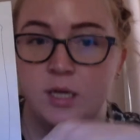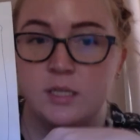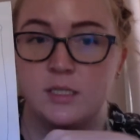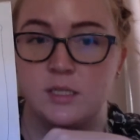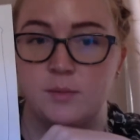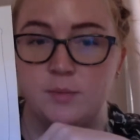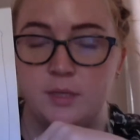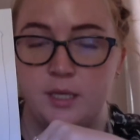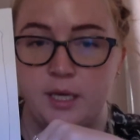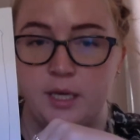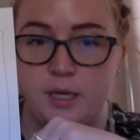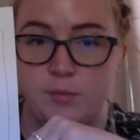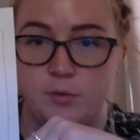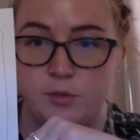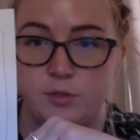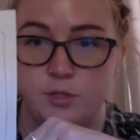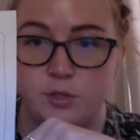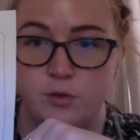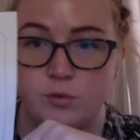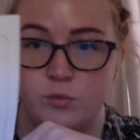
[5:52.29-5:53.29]
to be able
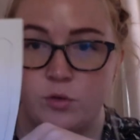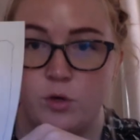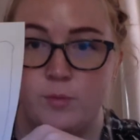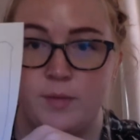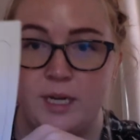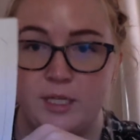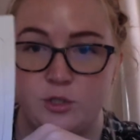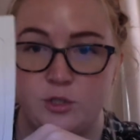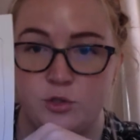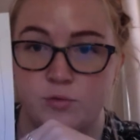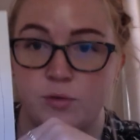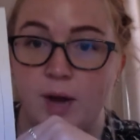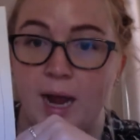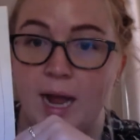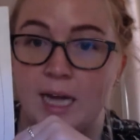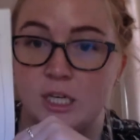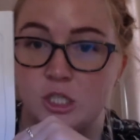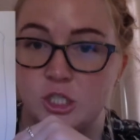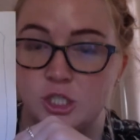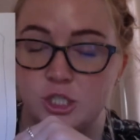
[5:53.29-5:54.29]
to throw my
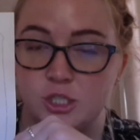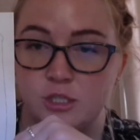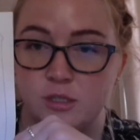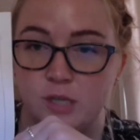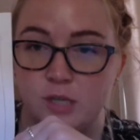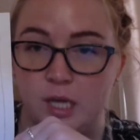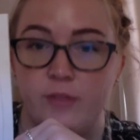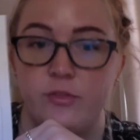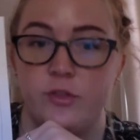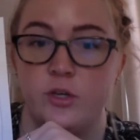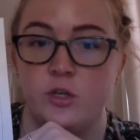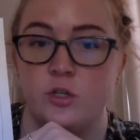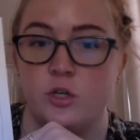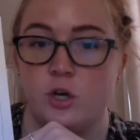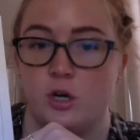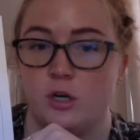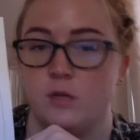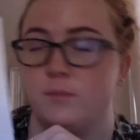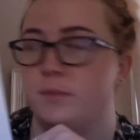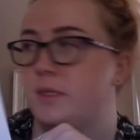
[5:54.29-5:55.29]
trash in the
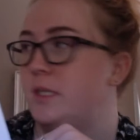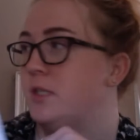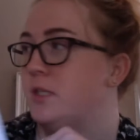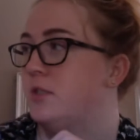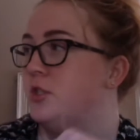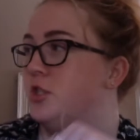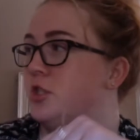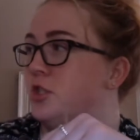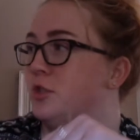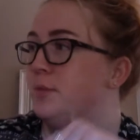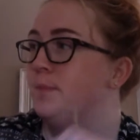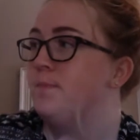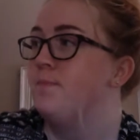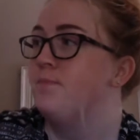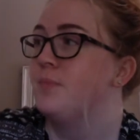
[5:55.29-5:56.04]
garbage.